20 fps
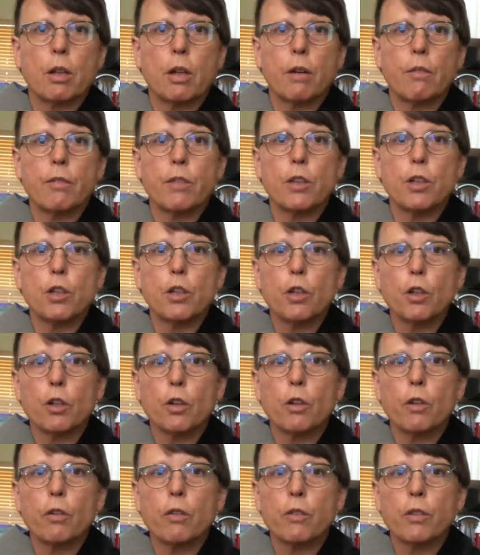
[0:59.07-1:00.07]
of the
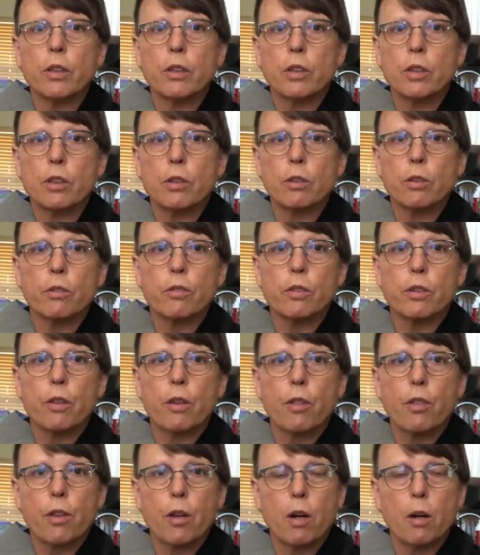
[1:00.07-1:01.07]
nerve that serves the
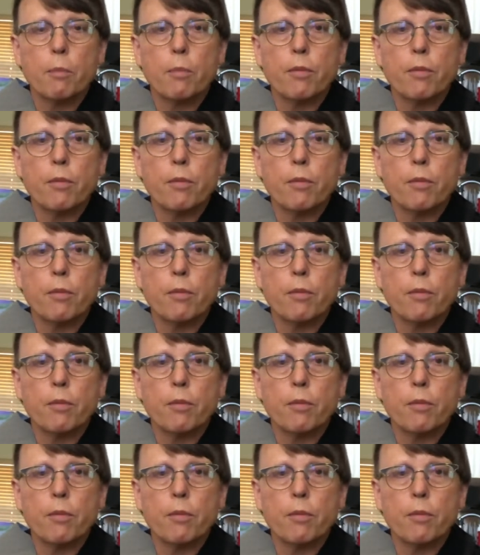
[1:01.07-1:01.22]
thumb